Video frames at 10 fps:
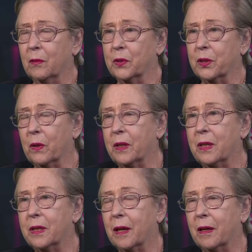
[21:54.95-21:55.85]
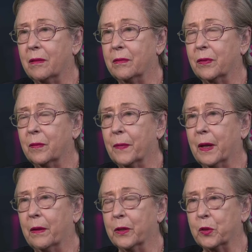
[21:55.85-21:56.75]
was that when he gave
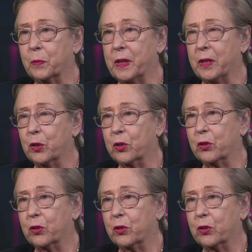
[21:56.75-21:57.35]
the speech